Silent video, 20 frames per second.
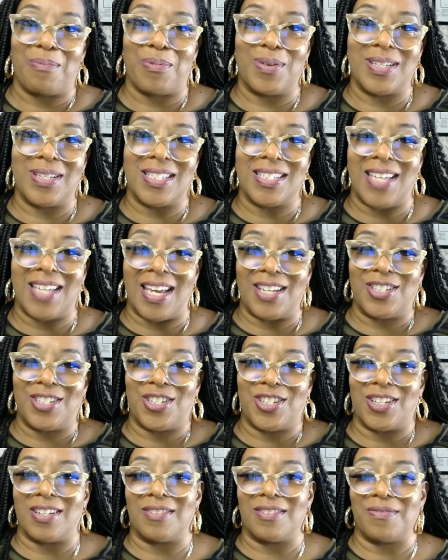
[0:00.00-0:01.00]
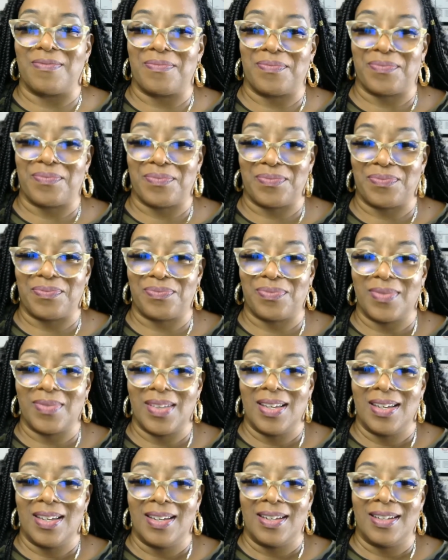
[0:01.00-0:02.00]
presentation,
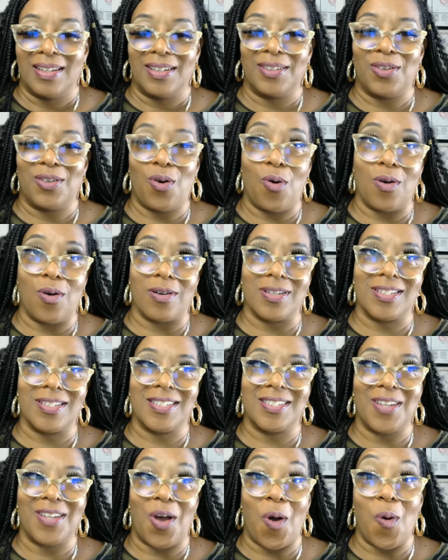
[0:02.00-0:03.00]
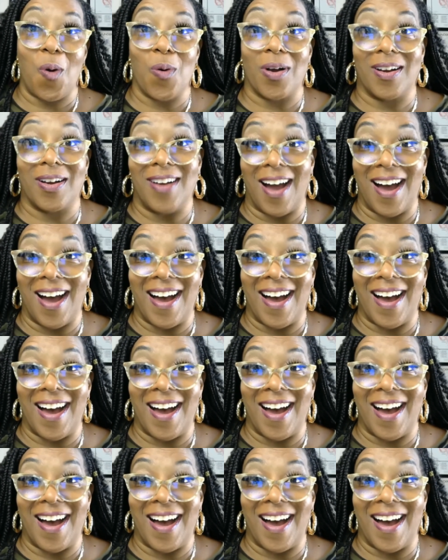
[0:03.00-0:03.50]
course, or